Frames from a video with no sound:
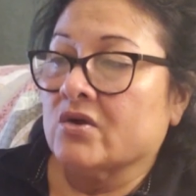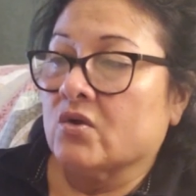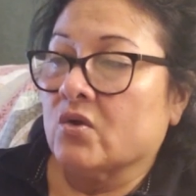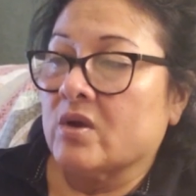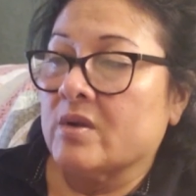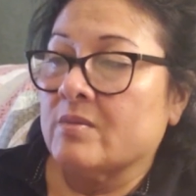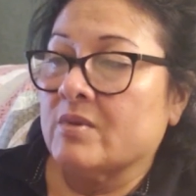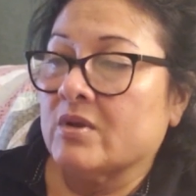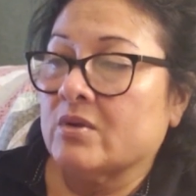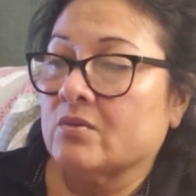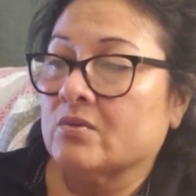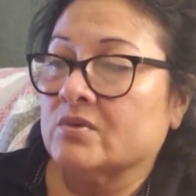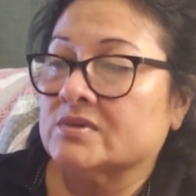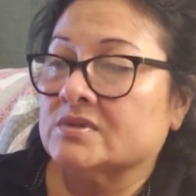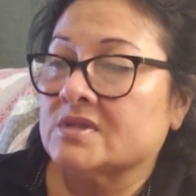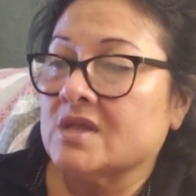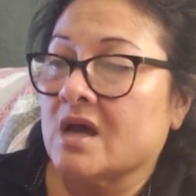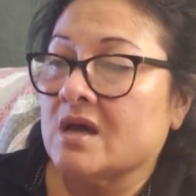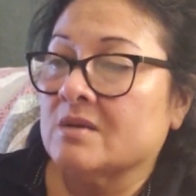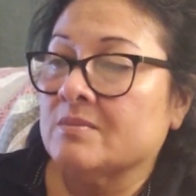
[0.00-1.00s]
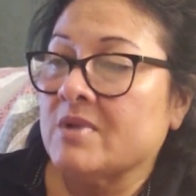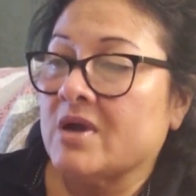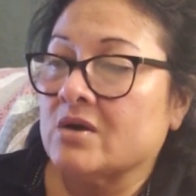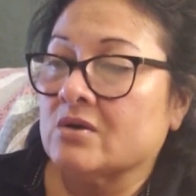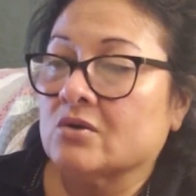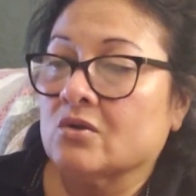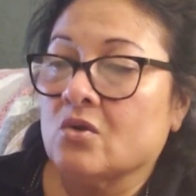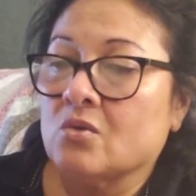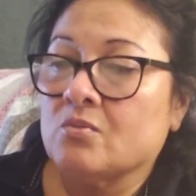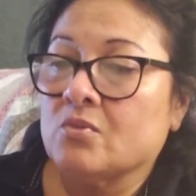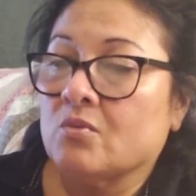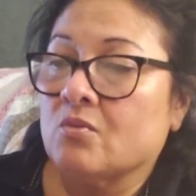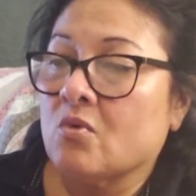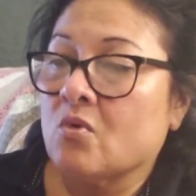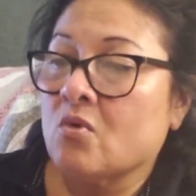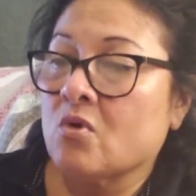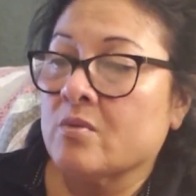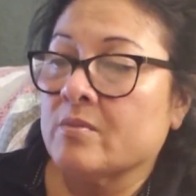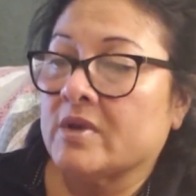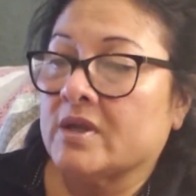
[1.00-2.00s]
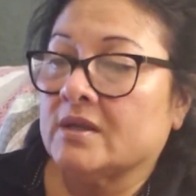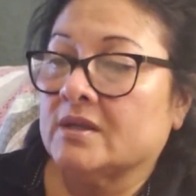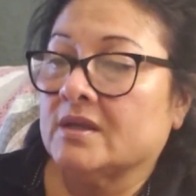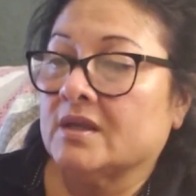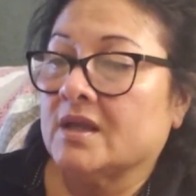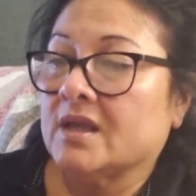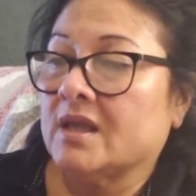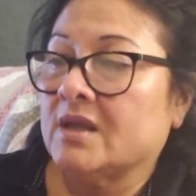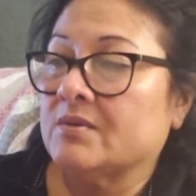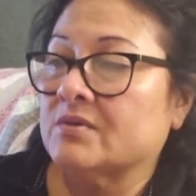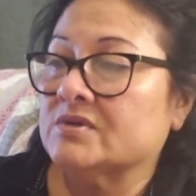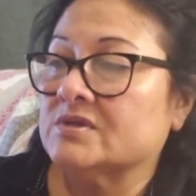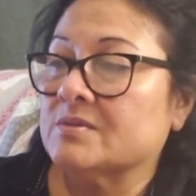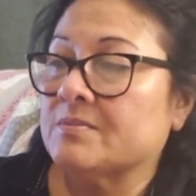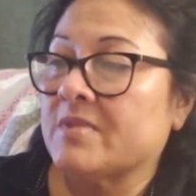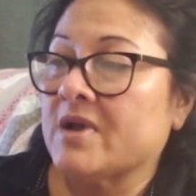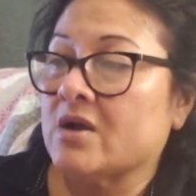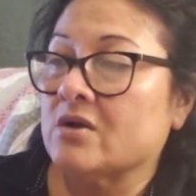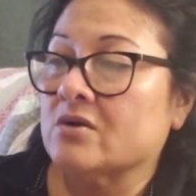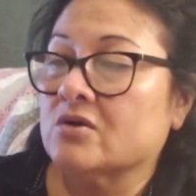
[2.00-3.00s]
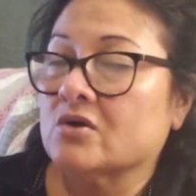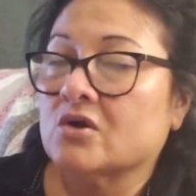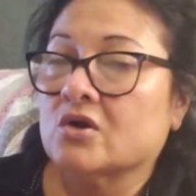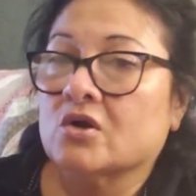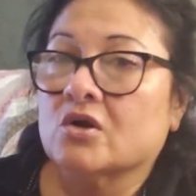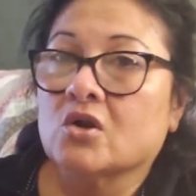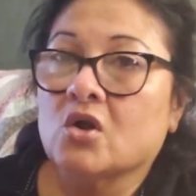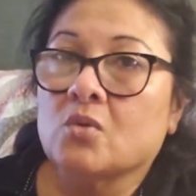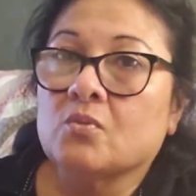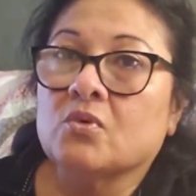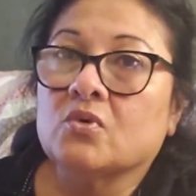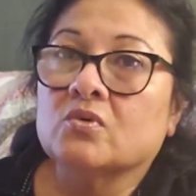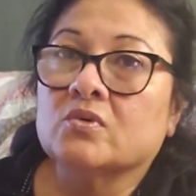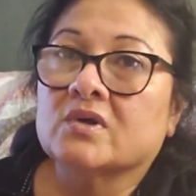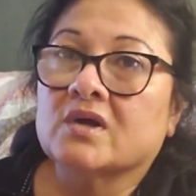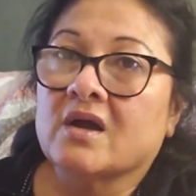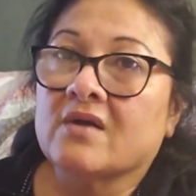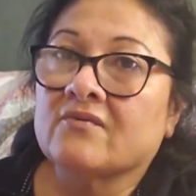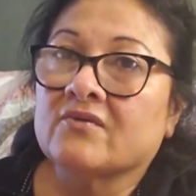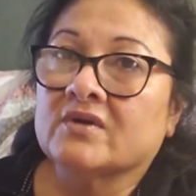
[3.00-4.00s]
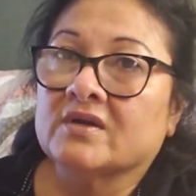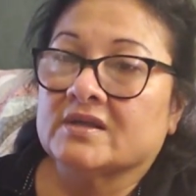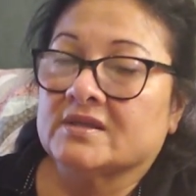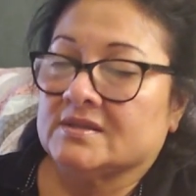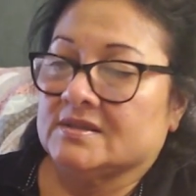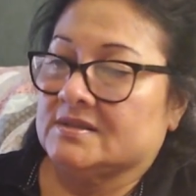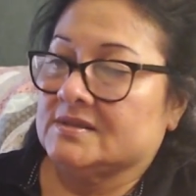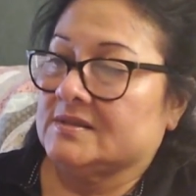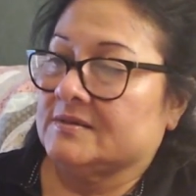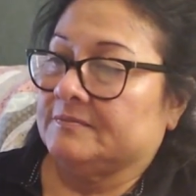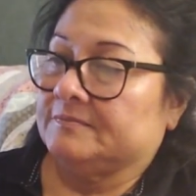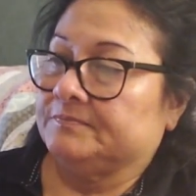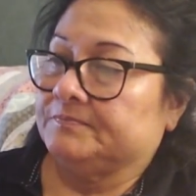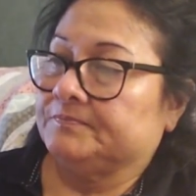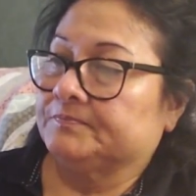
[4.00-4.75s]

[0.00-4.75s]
agreement was not about global warming. It was about global governance.